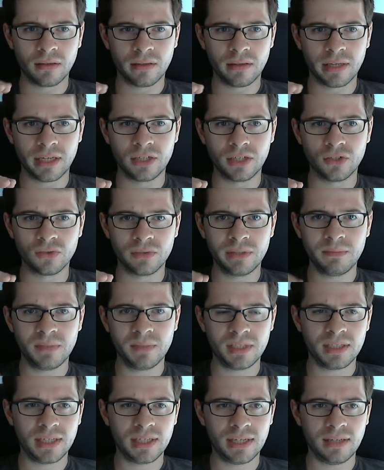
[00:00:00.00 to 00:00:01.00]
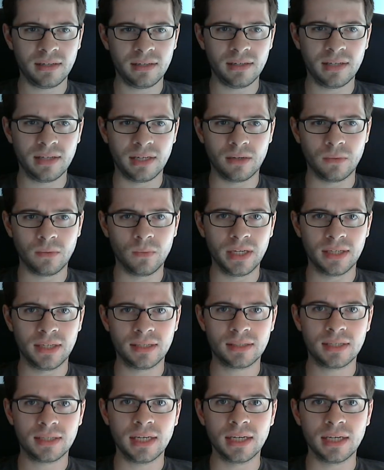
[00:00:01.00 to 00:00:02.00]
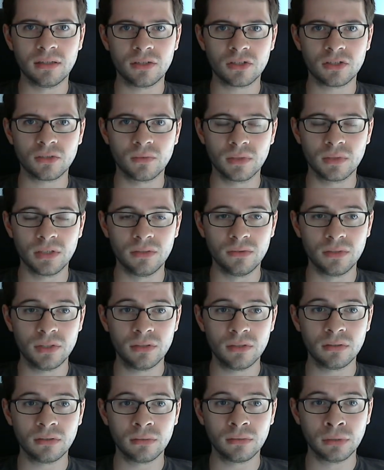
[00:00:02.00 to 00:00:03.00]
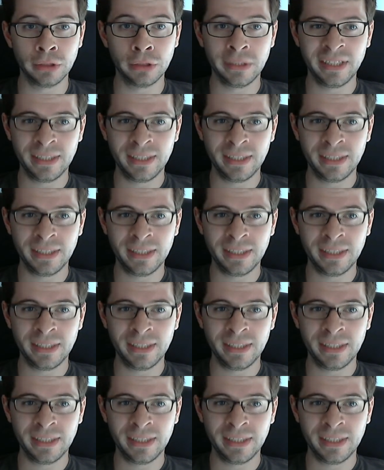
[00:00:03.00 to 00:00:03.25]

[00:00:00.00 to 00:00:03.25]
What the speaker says: that dream state and that awake state. So what you do,